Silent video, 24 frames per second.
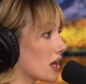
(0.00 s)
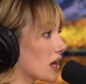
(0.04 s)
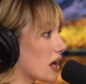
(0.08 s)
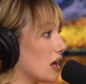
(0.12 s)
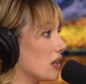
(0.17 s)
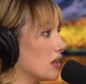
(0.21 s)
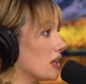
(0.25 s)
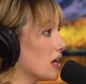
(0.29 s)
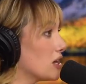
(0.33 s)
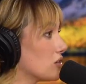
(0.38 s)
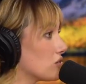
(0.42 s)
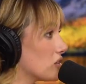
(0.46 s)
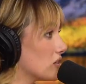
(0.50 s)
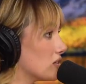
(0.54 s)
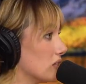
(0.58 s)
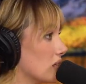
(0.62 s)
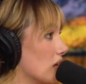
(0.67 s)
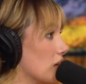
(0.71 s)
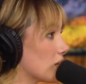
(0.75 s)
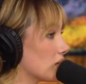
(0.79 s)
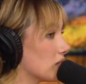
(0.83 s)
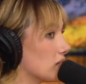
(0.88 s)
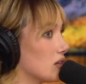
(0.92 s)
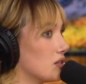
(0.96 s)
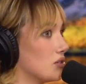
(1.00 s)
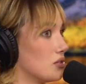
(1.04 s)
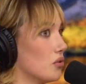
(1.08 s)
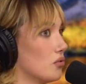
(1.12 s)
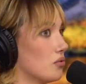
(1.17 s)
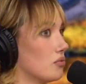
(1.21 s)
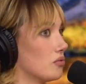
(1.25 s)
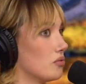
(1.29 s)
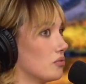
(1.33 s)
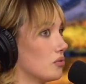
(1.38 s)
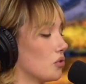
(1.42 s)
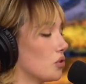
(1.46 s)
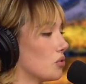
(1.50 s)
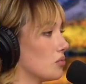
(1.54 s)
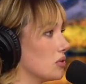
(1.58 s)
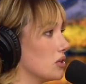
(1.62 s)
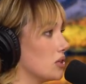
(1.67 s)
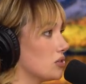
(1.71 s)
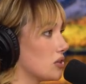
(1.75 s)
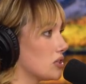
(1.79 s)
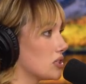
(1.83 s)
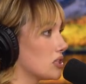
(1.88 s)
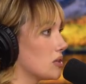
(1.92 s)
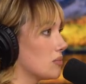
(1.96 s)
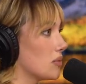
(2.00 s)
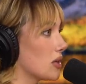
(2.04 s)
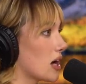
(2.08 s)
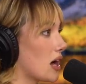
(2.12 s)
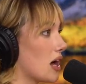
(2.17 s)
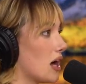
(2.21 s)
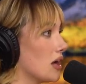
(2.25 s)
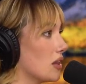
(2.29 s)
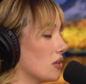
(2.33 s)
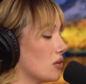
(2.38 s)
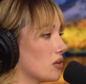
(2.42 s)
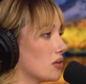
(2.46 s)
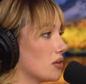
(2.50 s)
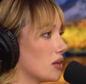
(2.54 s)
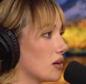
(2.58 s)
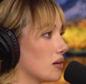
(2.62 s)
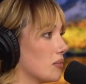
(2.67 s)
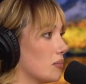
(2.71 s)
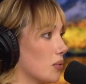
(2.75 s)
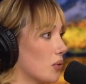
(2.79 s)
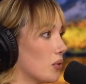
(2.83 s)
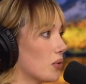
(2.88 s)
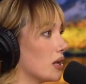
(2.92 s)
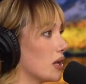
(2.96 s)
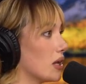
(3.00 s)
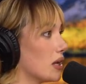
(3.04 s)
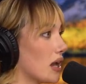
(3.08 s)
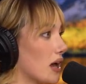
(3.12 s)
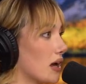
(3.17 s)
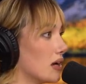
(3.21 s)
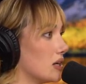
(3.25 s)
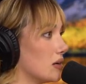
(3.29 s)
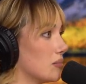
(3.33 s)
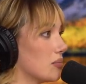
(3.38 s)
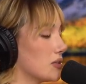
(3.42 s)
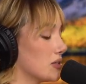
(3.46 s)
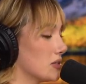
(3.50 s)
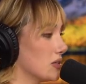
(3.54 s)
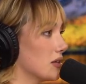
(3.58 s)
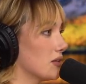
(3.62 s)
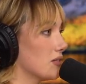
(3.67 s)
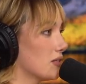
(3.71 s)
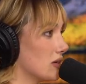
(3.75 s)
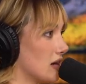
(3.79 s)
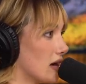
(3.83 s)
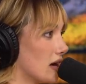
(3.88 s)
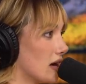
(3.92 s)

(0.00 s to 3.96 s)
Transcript: like i like dressing up because i don't normally dress up like i look like a boy 90% of the